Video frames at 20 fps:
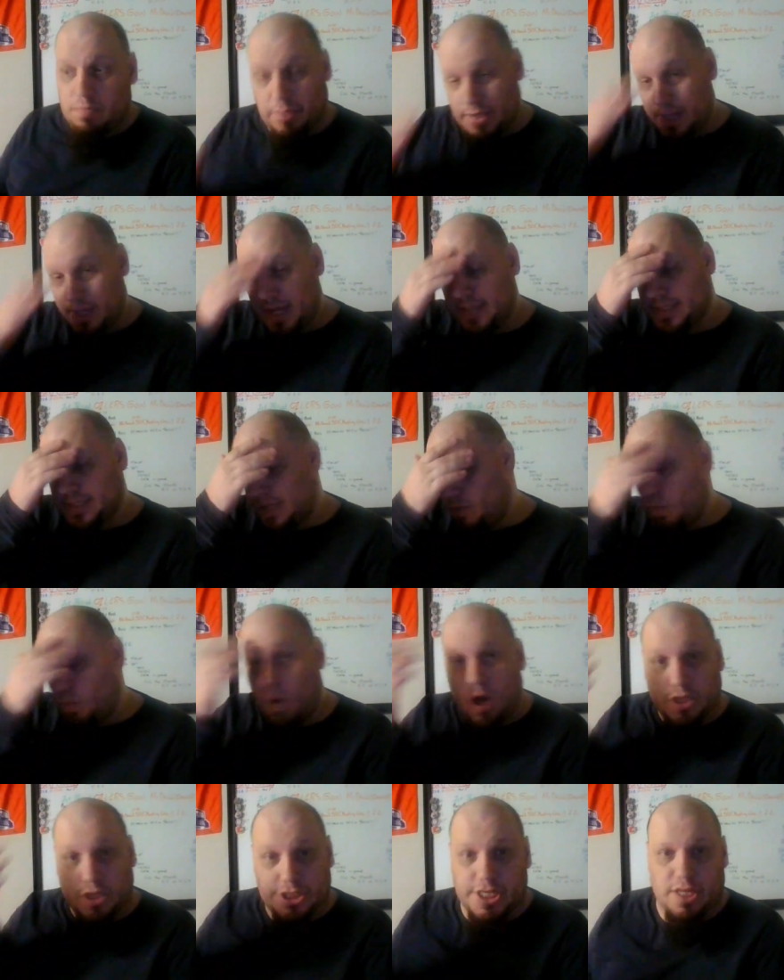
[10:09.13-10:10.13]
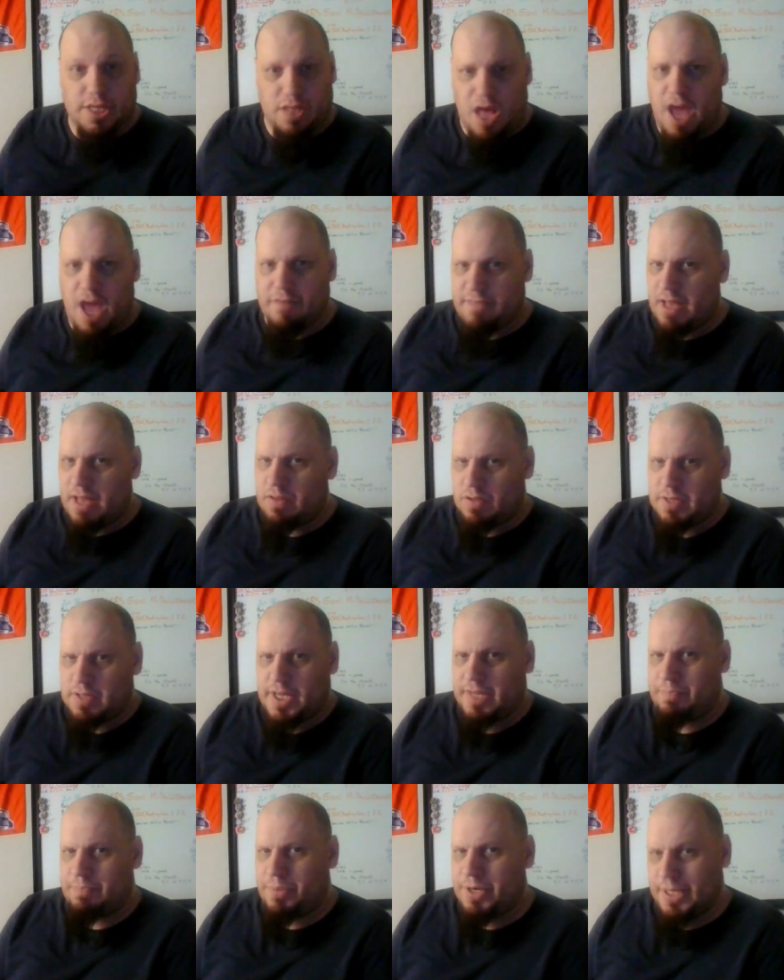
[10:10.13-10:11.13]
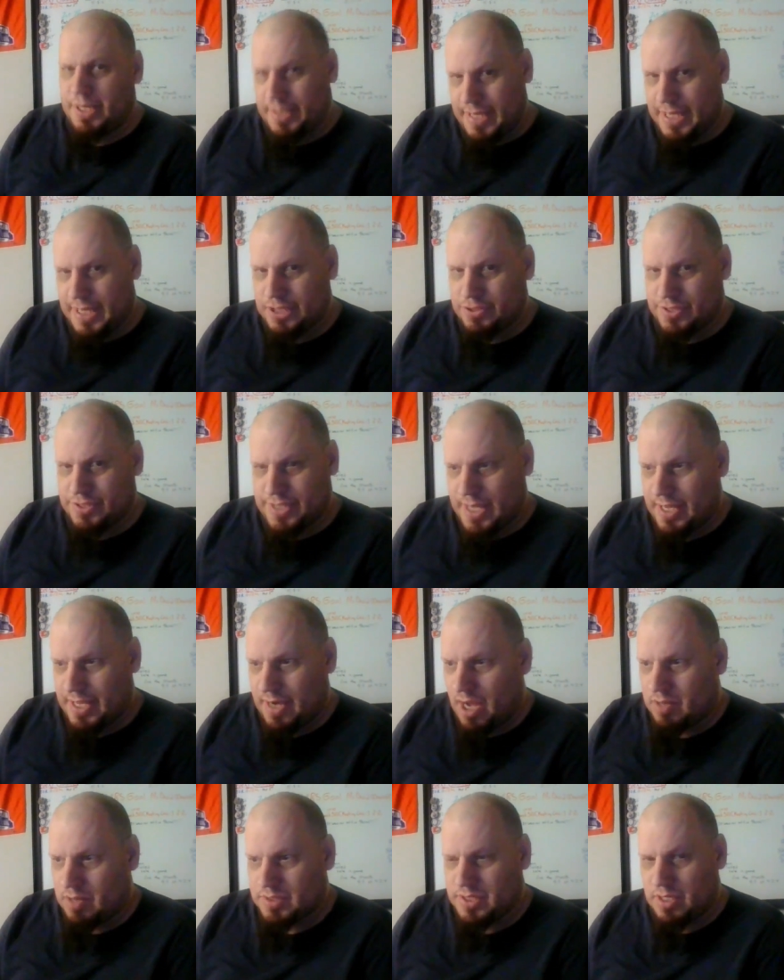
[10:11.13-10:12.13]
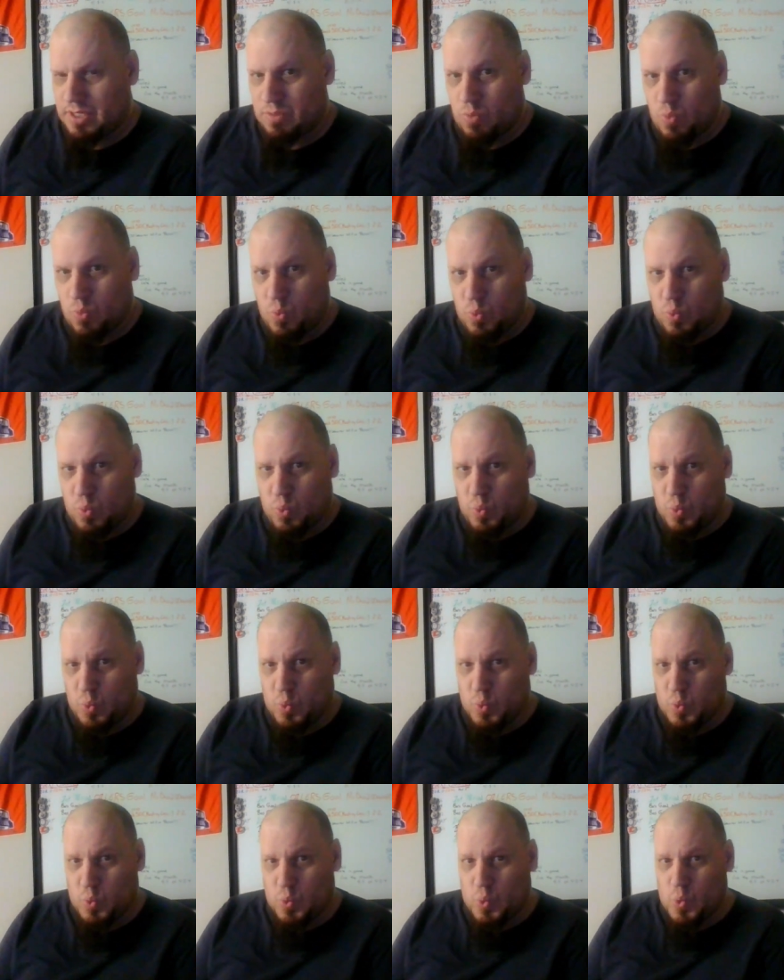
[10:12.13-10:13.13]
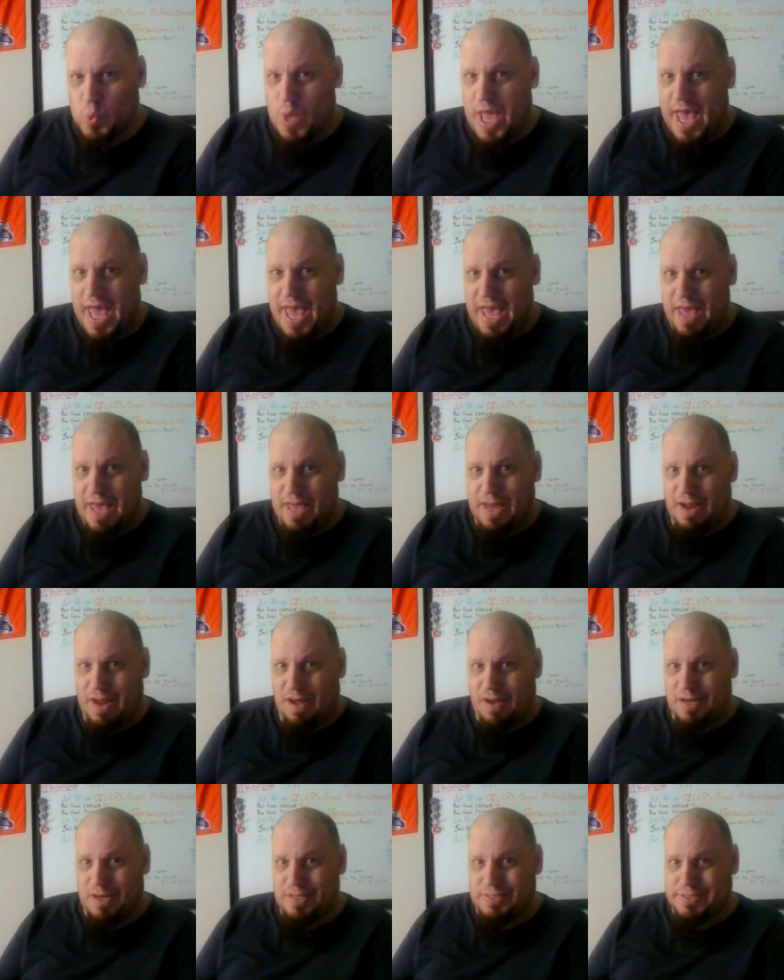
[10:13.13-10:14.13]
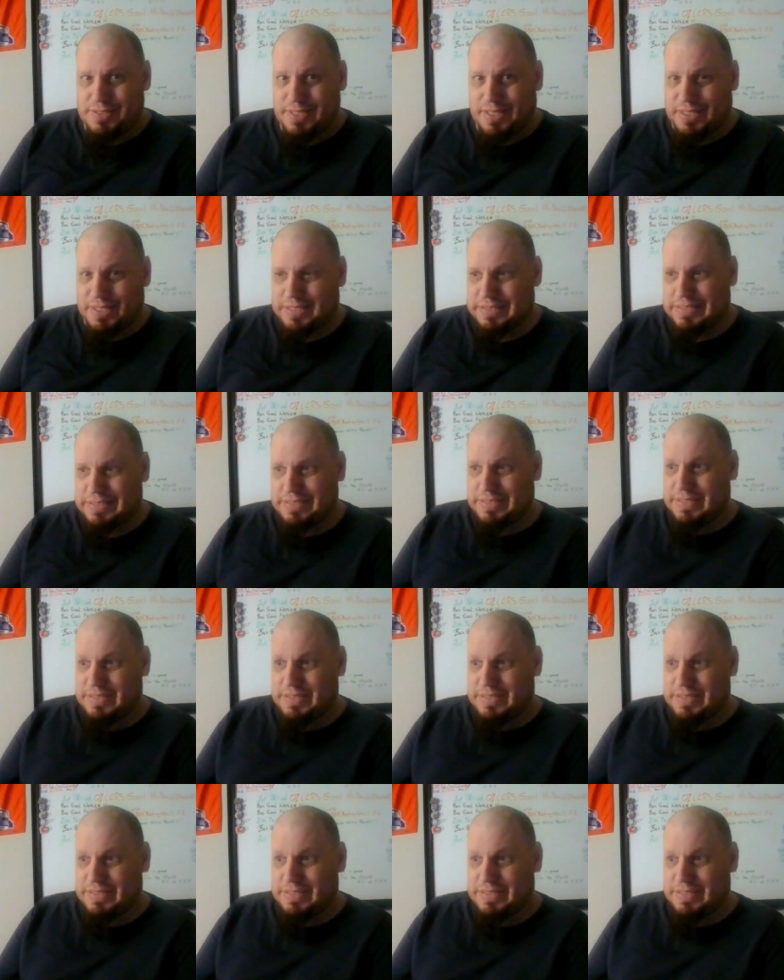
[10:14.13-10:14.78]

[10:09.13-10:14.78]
Like I said, watching it live, that looked like a pretty dangerous hit. I was like, ooh, head hunting.